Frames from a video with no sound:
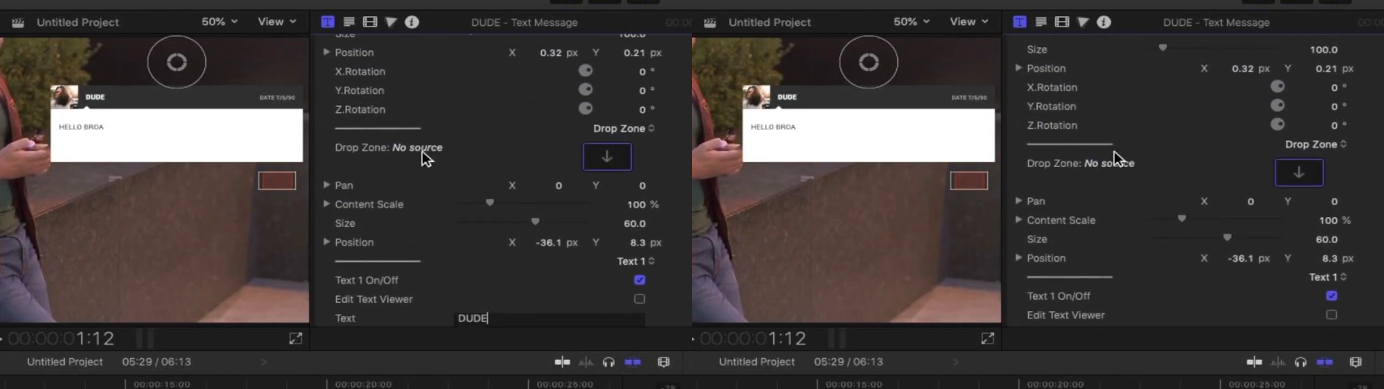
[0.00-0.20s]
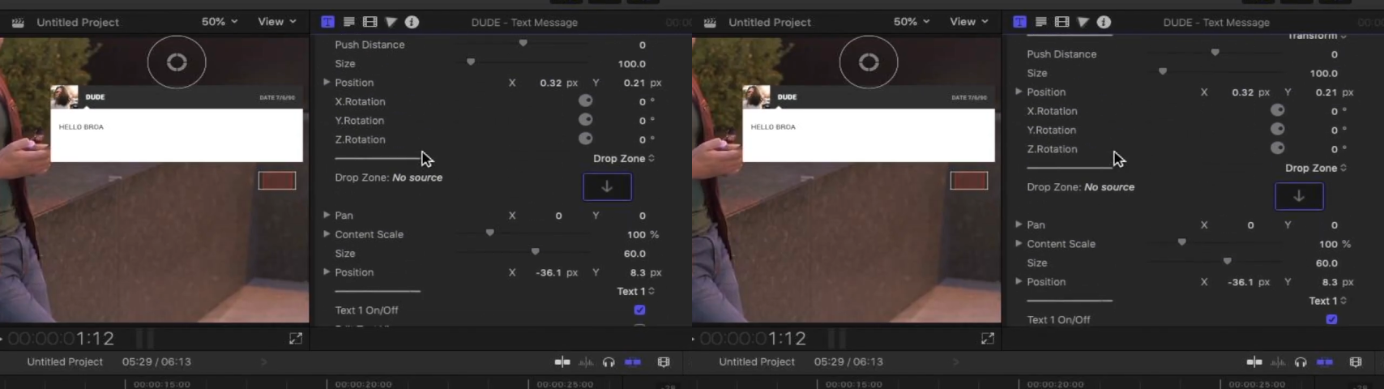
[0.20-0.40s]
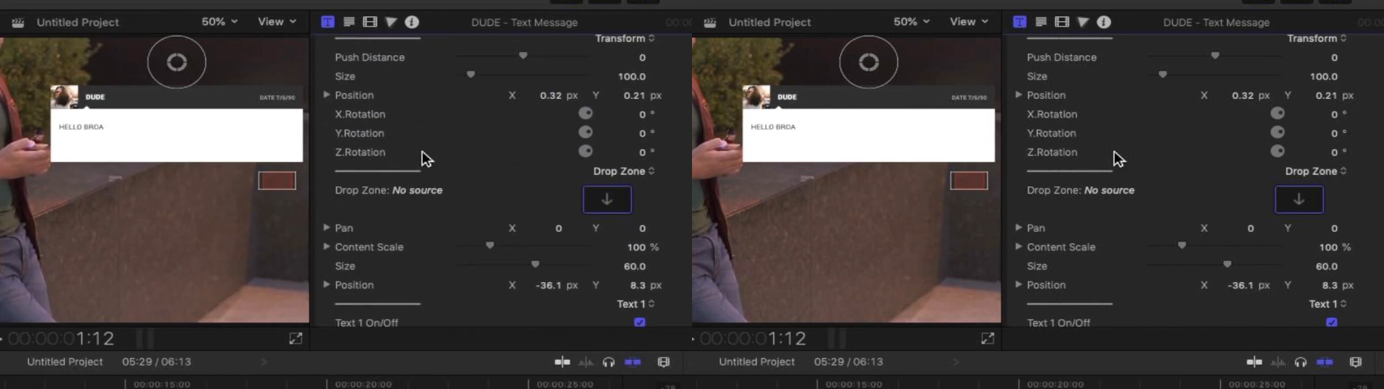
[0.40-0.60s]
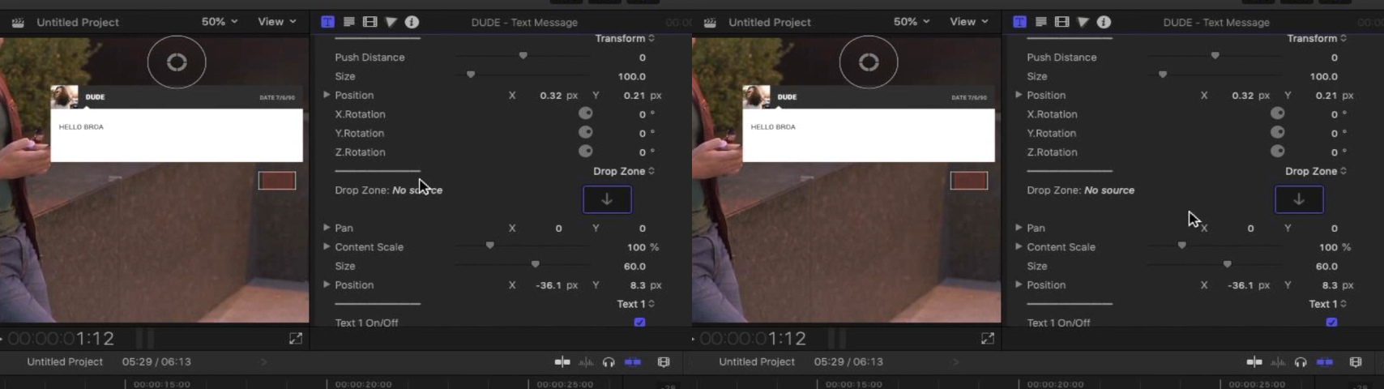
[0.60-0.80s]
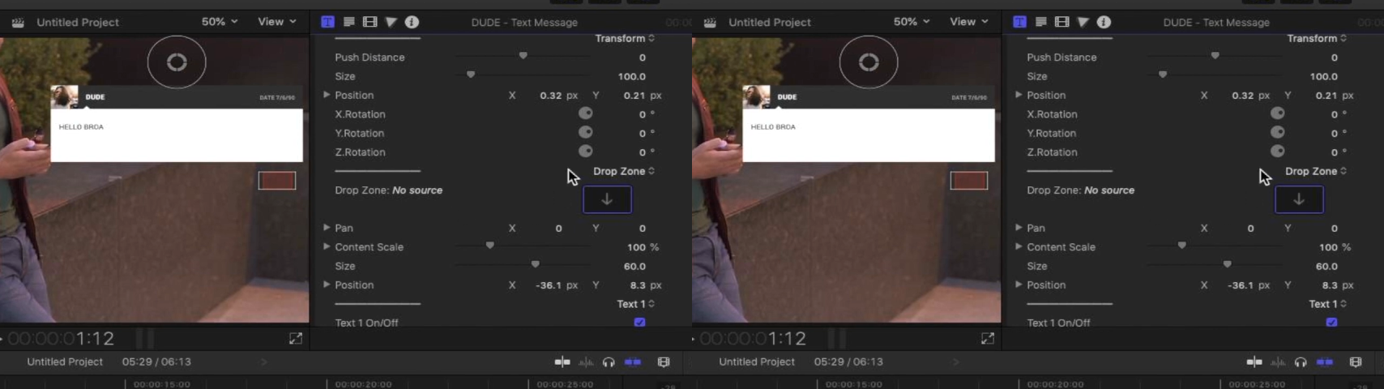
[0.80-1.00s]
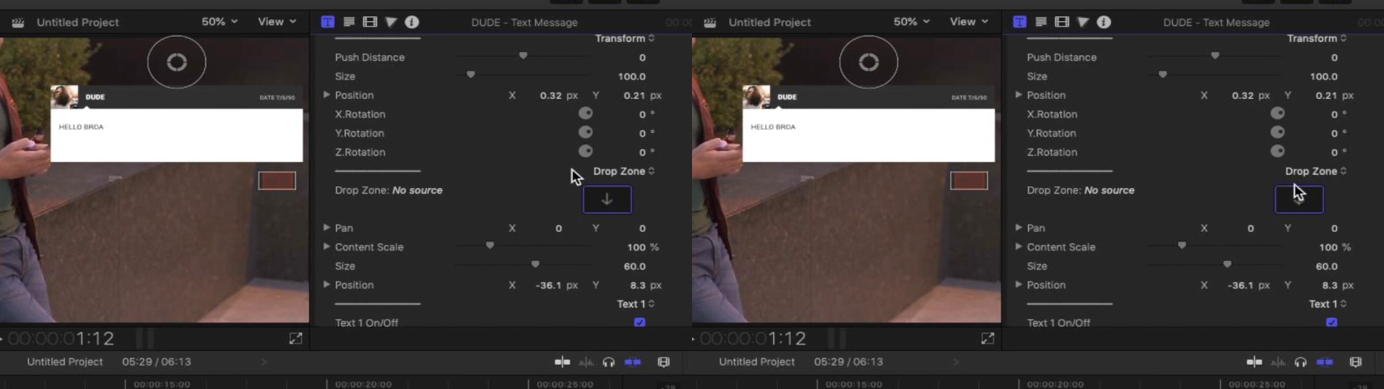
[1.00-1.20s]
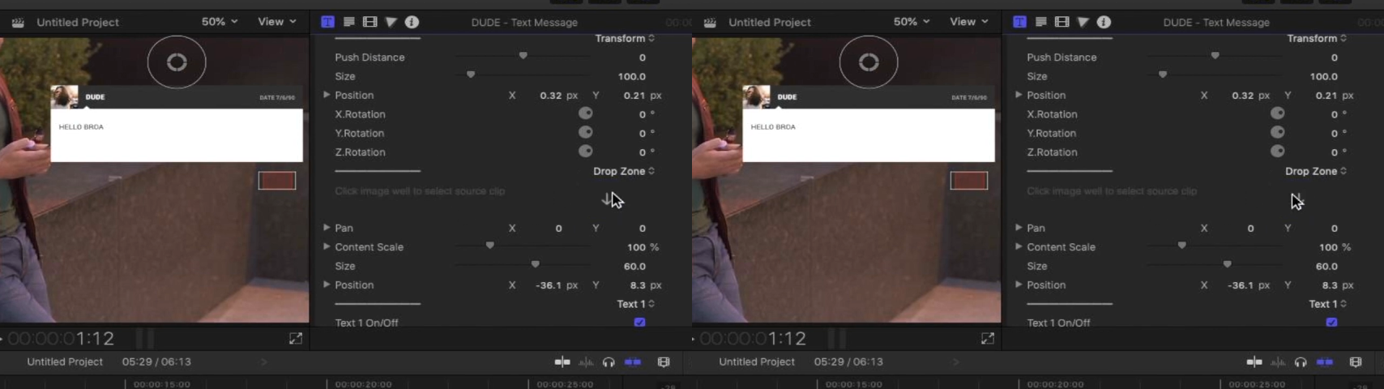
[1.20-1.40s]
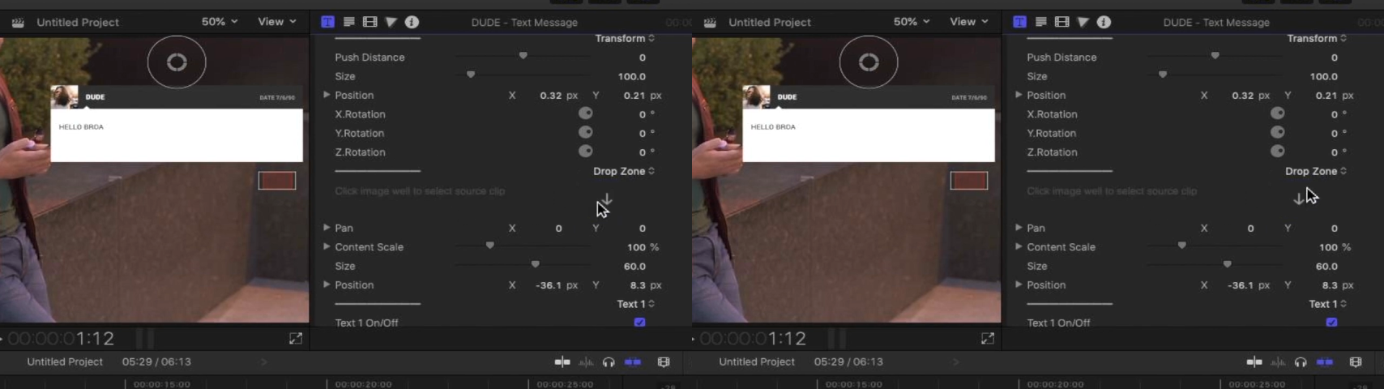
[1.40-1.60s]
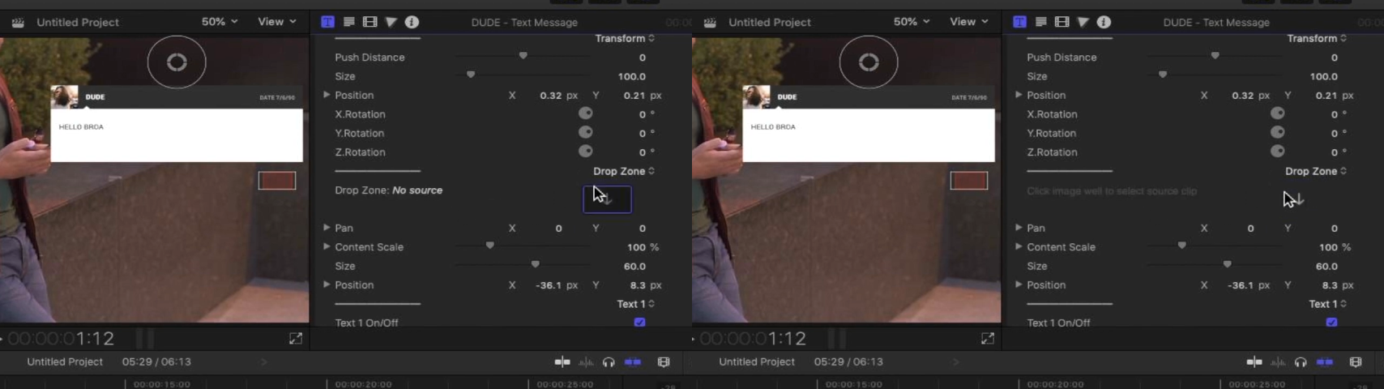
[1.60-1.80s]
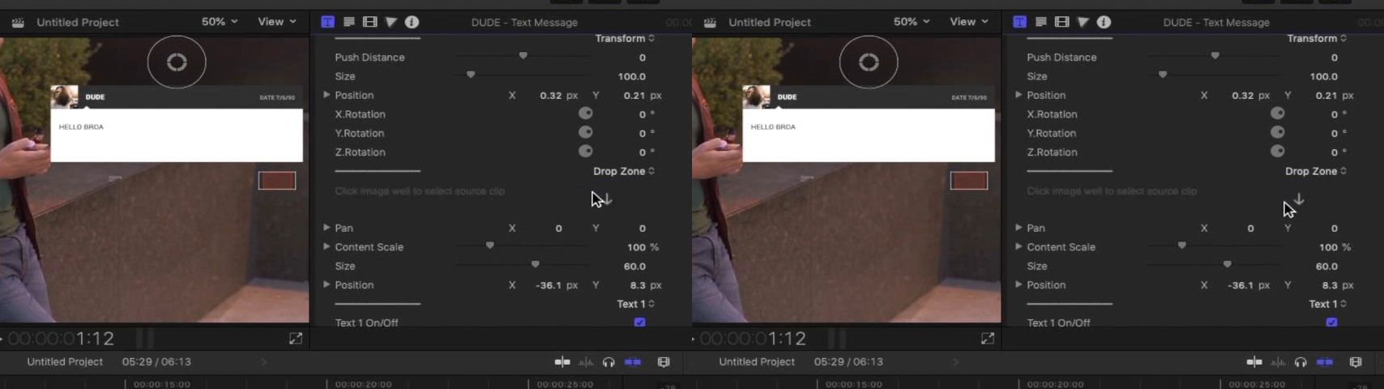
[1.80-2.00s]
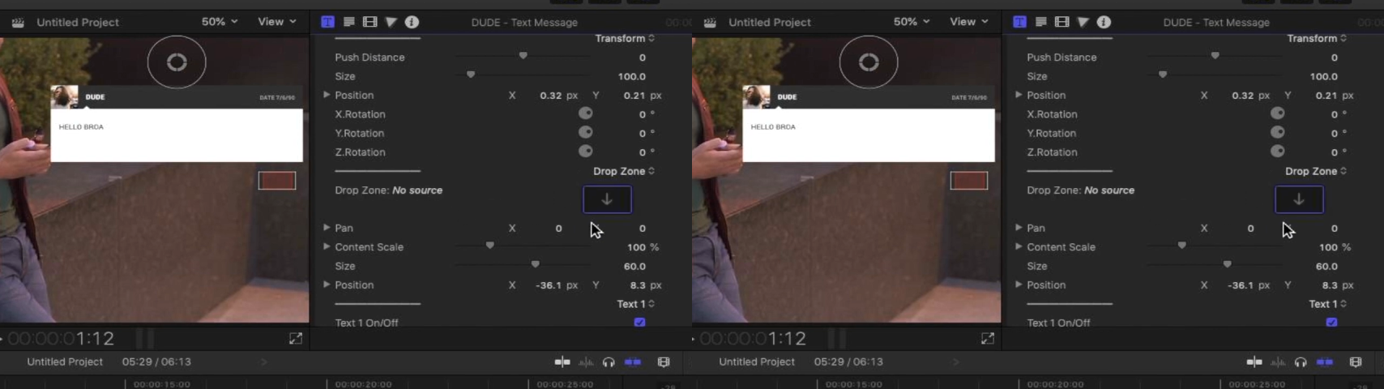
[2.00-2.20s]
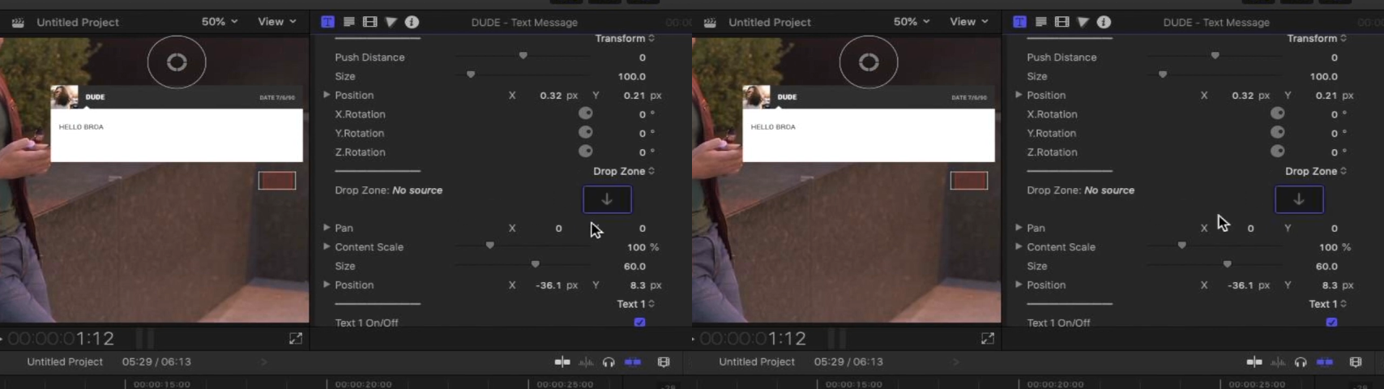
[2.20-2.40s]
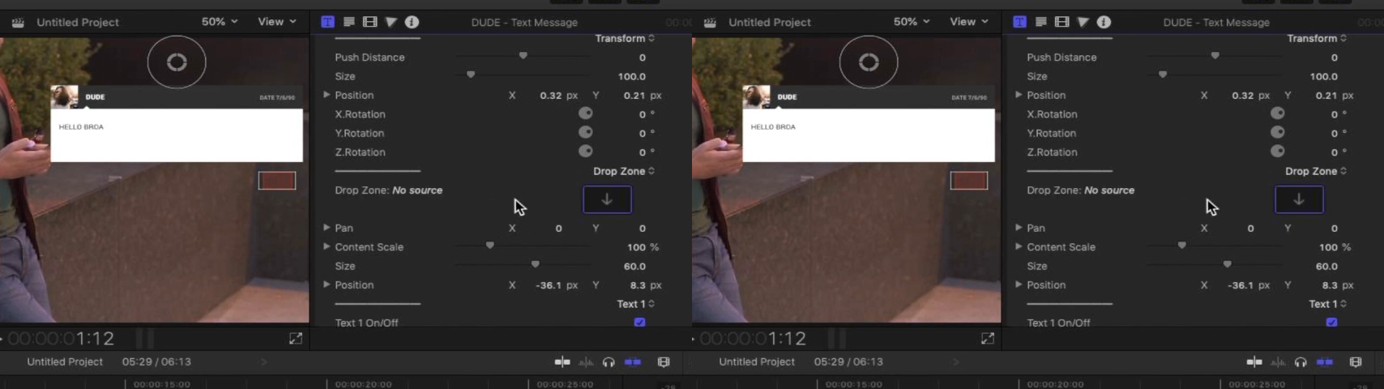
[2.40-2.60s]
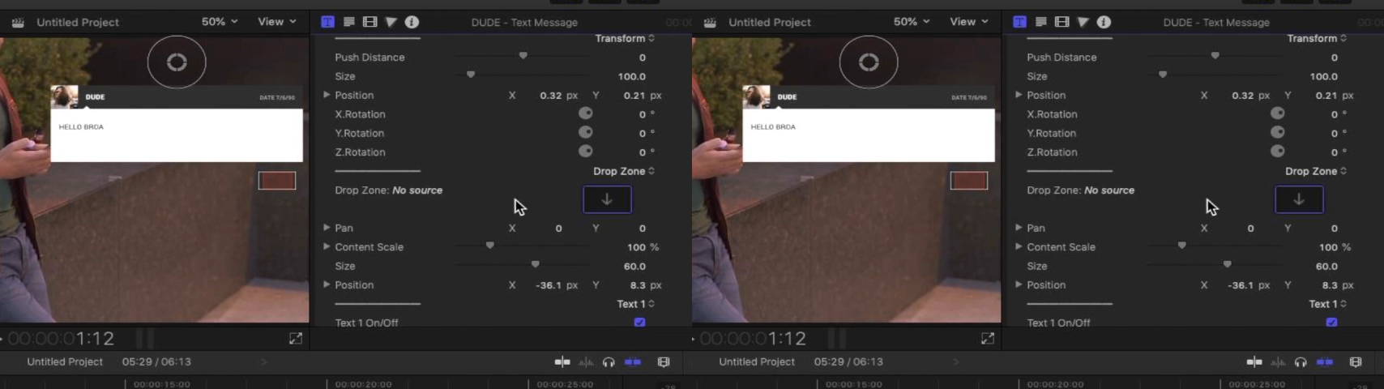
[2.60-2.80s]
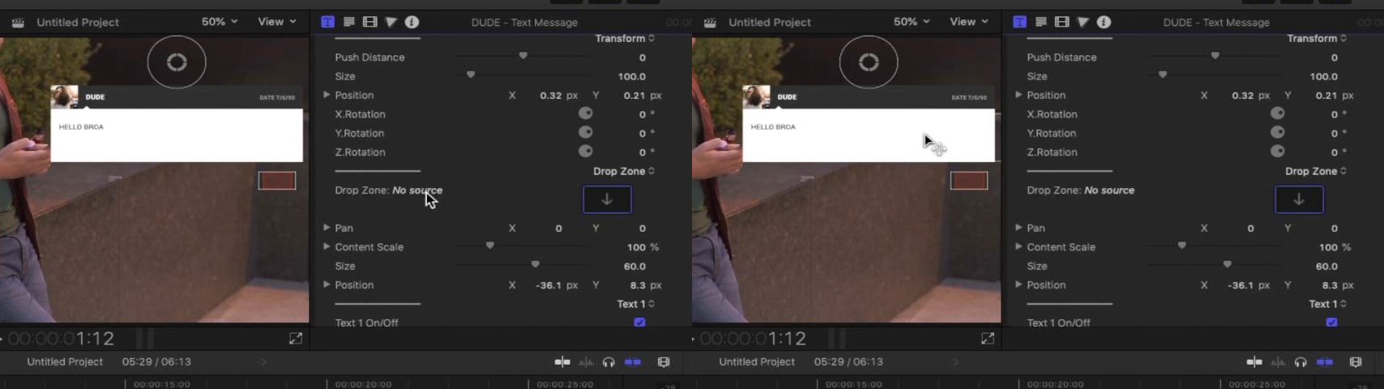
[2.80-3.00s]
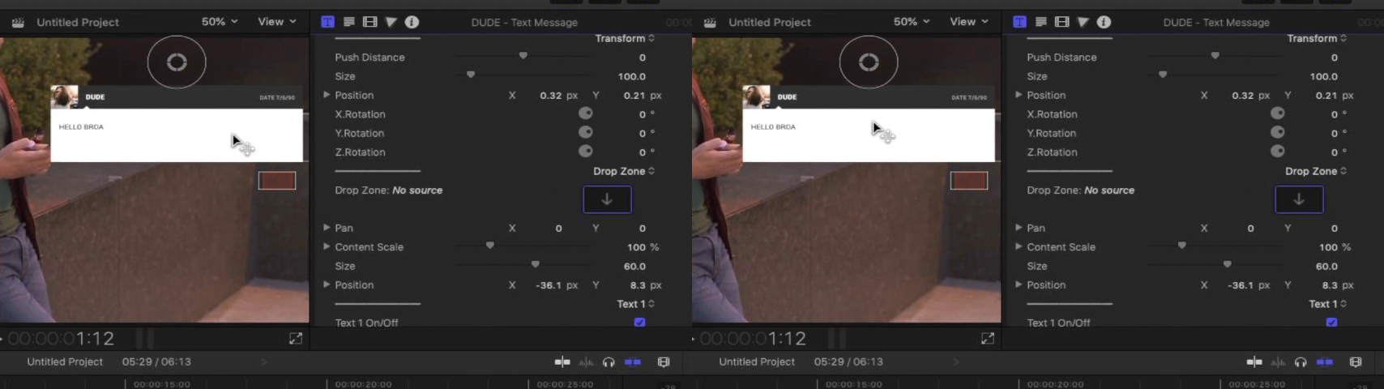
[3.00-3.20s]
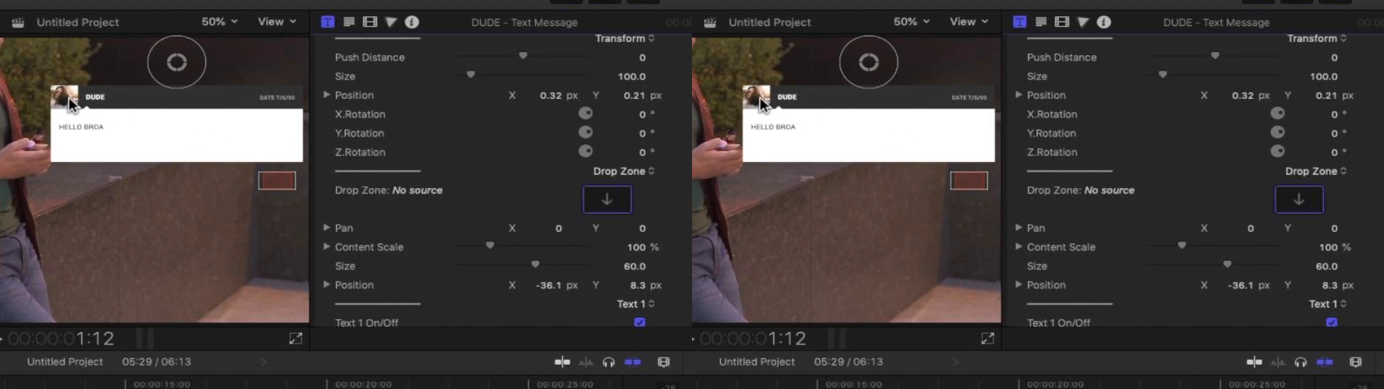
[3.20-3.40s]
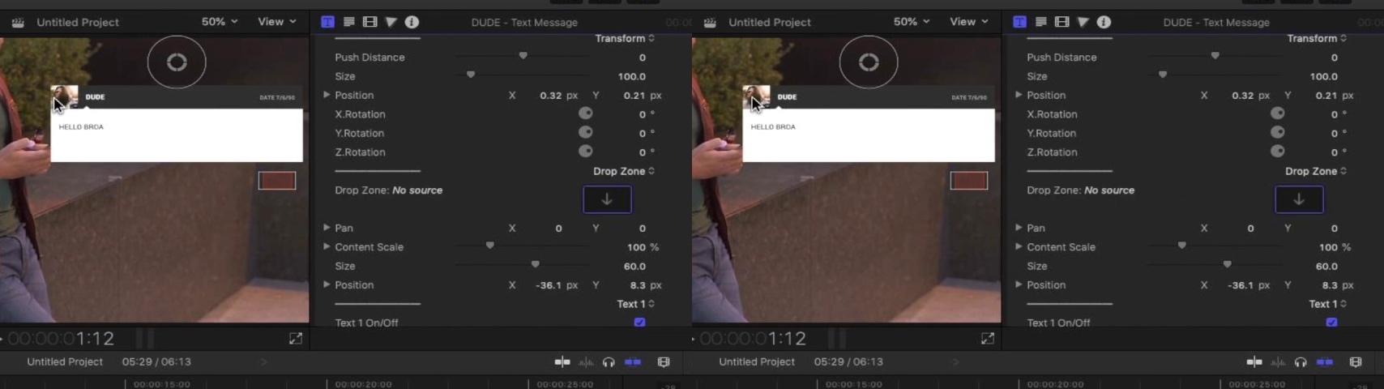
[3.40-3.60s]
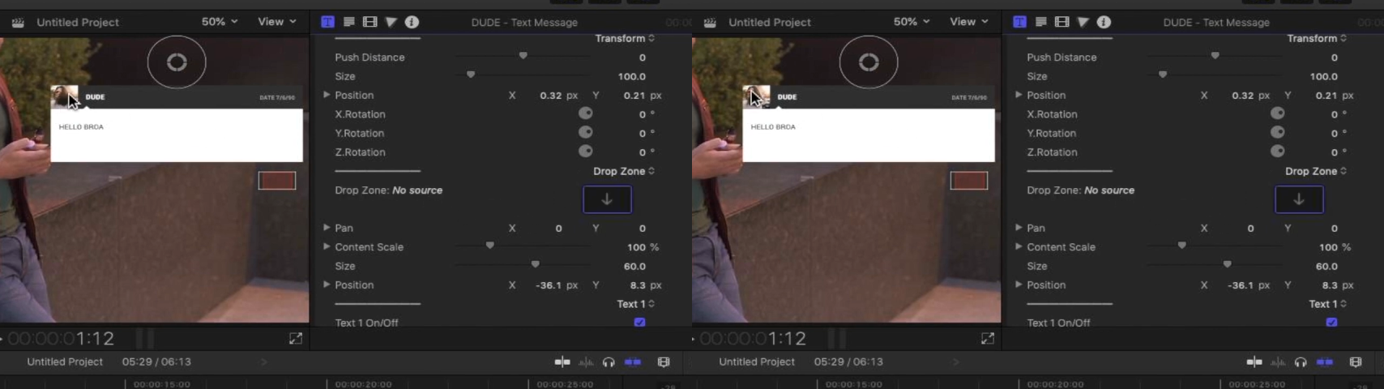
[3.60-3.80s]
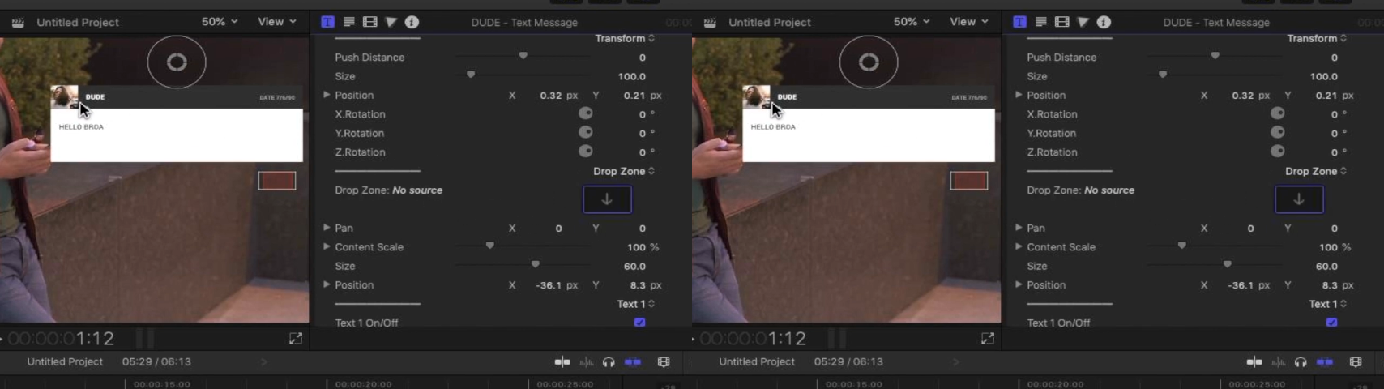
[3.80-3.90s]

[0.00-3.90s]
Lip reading: [unreadable: no face in view]